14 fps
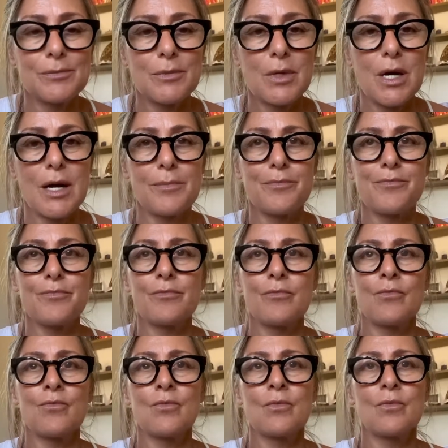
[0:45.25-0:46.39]

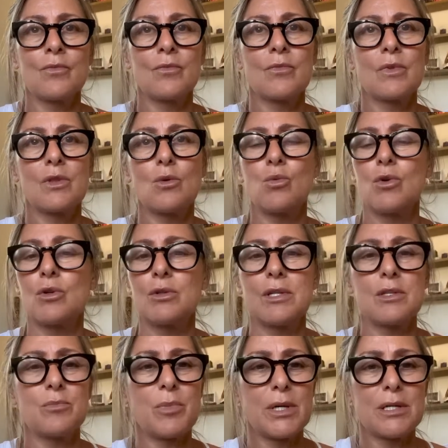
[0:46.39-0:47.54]
The world has
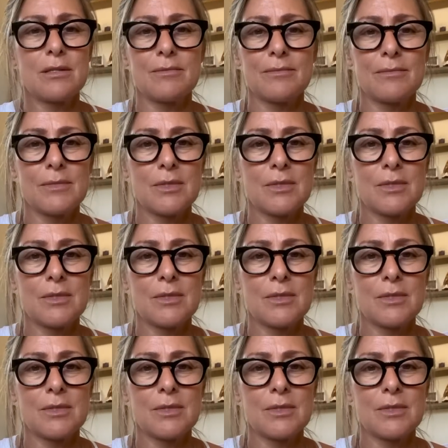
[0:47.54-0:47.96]
been